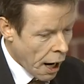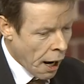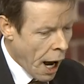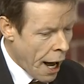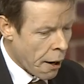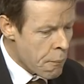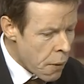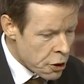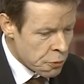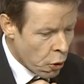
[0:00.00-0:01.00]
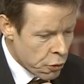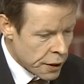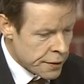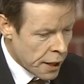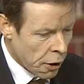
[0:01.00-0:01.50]
uh, and a much more
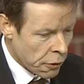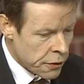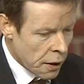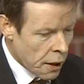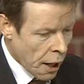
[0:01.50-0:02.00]
detailed